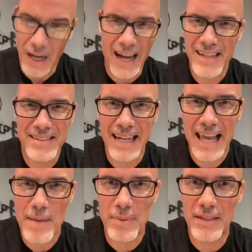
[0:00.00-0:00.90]
does that
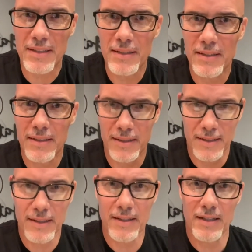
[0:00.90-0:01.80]
happen?
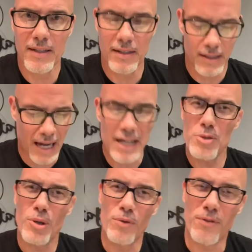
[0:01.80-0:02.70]
How do you
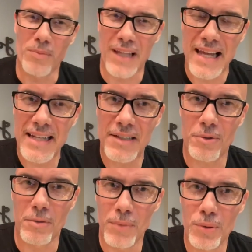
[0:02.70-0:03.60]
go from landing on
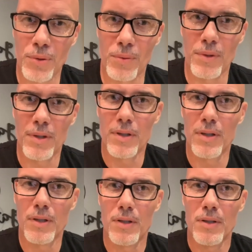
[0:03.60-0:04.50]
the moon
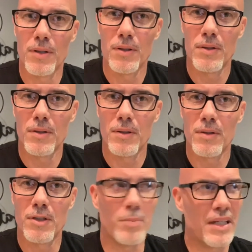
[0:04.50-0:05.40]

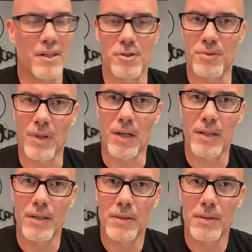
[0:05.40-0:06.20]
to being a drunk,